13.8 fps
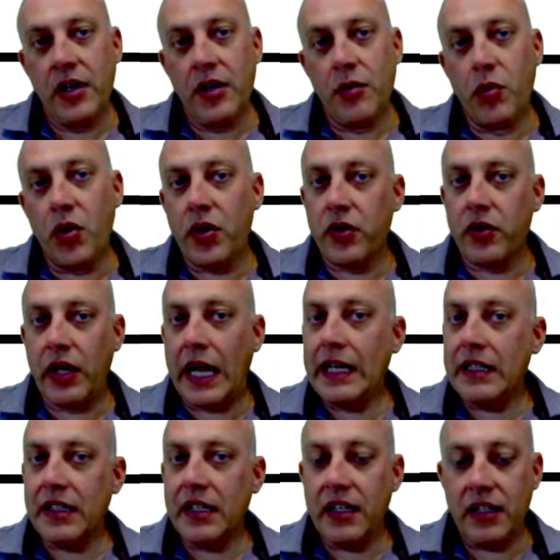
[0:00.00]
more
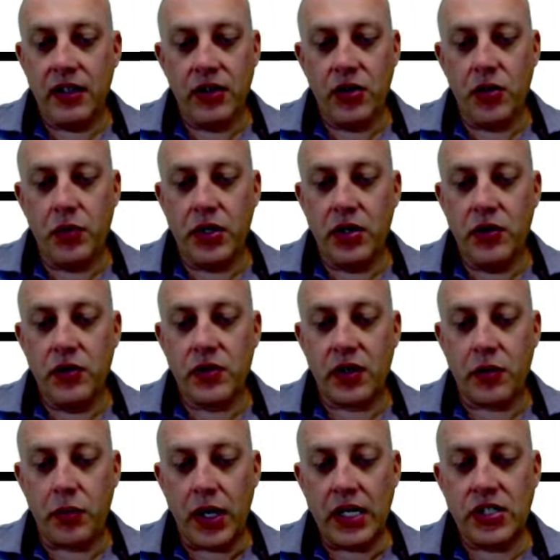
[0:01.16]
likely you would use
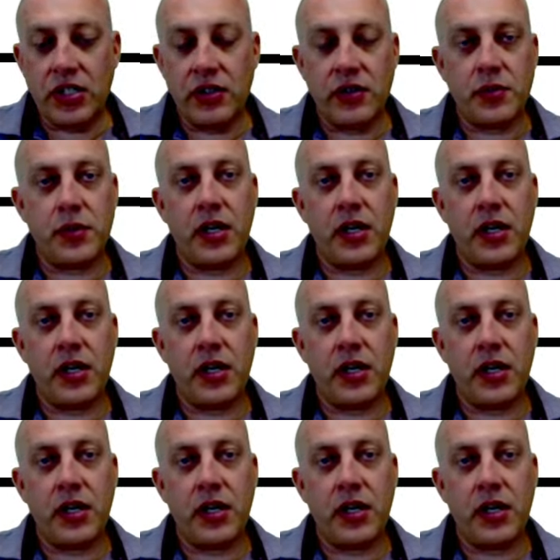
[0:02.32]
equations where